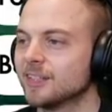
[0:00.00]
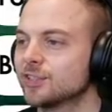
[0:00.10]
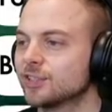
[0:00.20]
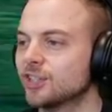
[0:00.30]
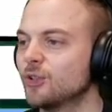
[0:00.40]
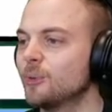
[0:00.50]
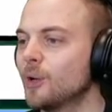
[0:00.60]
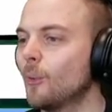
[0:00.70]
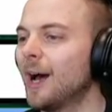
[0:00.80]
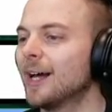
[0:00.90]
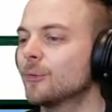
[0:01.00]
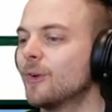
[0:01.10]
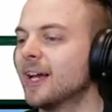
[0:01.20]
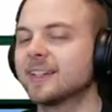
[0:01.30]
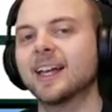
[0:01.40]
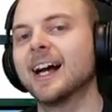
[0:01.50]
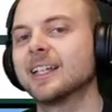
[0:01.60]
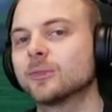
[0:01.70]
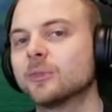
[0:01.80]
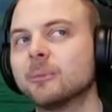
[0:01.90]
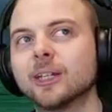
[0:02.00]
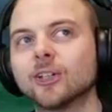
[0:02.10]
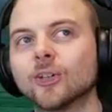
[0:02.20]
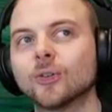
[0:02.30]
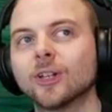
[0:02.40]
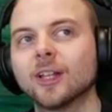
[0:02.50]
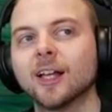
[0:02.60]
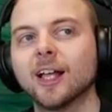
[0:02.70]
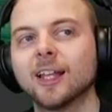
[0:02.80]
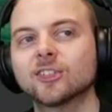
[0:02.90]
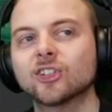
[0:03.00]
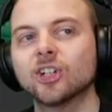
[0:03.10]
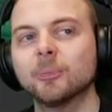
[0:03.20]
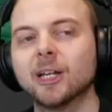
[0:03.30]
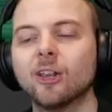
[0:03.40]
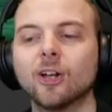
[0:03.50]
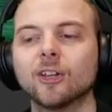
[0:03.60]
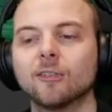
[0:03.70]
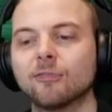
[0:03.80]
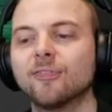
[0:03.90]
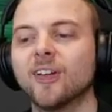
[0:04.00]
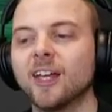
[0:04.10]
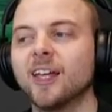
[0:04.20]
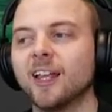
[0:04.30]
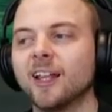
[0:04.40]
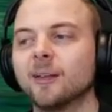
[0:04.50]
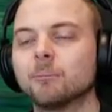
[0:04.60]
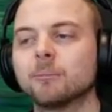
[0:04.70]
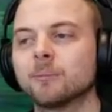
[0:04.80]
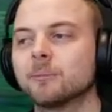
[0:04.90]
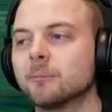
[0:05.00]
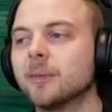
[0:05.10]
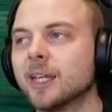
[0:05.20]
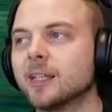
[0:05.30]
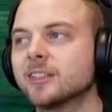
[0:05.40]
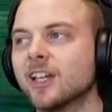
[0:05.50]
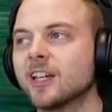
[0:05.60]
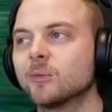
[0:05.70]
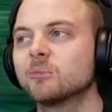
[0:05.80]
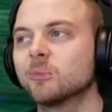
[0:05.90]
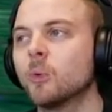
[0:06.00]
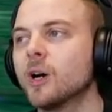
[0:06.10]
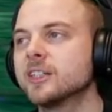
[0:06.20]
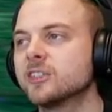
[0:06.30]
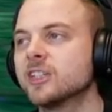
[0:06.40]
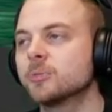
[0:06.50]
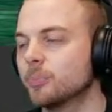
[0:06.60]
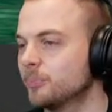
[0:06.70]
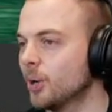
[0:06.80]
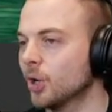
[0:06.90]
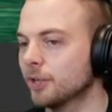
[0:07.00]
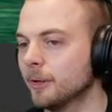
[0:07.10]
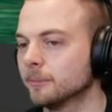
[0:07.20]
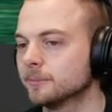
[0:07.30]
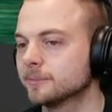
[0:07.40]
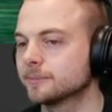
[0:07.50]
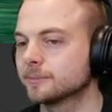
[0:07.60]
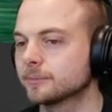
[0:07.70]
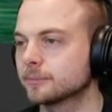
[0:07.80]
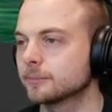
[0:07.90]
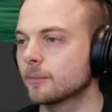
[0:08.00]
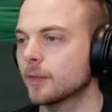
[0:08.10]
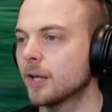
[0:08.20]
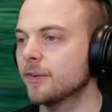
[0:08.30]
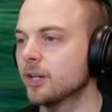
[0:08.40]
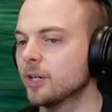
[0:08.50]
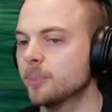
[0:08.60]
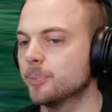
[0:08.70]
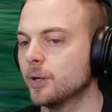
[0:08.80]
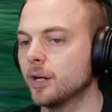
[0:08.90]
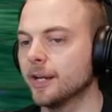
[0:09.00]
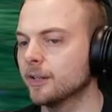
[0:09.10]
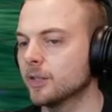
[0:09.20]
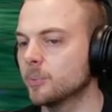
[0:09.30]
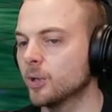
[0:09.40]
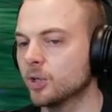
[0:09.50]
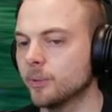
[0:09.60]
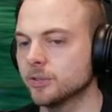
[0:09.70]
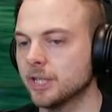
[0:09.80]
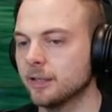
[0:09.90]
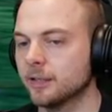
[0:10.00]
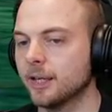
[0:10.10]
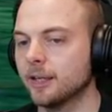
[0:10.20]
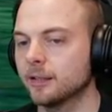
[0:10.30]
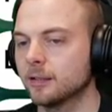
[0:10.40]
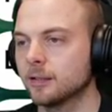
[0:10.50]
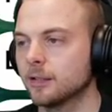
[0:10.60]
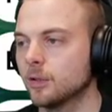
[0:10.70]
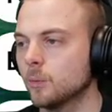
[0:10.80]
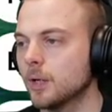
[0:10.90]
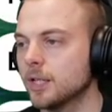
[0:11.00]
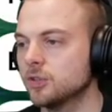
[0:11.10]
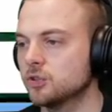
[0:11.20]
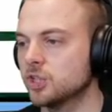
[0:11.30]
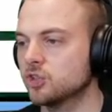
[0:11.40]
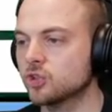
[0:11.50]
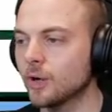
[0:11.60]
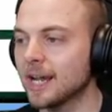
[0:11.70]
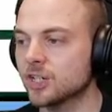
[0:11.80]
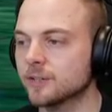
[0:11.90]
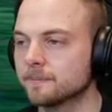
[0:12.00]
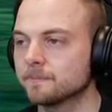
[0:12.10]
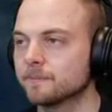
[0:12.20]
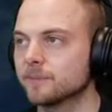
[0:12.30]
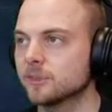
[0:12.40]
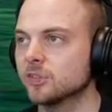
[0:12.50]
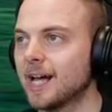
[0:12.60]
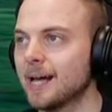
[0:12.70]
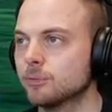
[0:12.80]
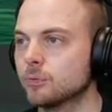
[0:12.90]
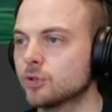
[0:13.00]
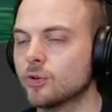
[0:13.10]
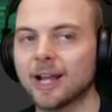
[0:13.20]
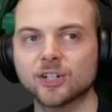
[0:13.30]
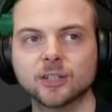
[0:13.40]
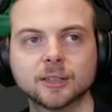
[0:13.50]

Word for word: this is going to be a wild ride, guys, with me and you. Uh, there's going to be a lot of uh, me saying, what is this Pokemon? Have I got any... Oh, I ain't got any Pokeballs yet. Okay. It's, it's trash! Absolute trash!